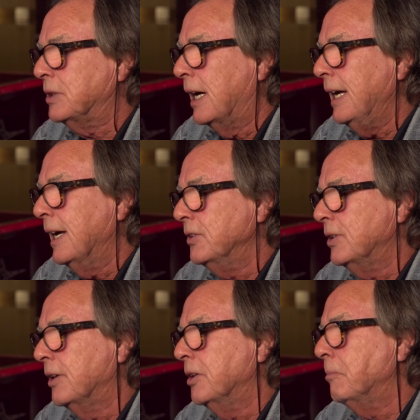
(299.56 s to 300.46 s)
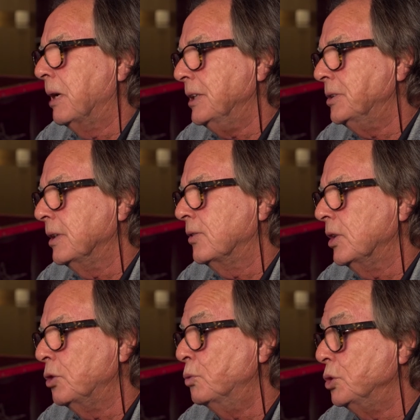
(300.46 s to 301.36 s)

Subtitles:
they had done an amazing thing,